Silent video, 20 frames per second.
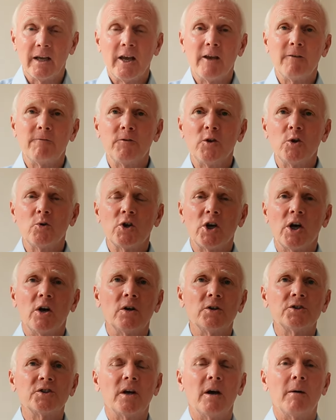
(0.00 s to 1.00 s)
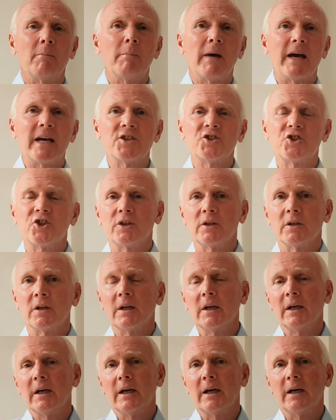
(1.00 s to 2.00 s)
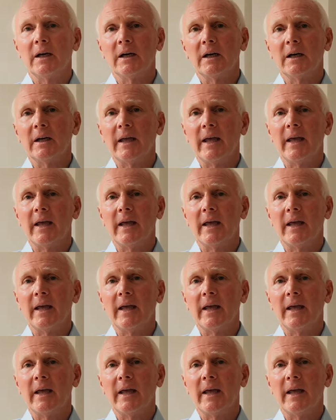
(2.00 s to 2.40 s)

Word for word: if you can't imagine uh,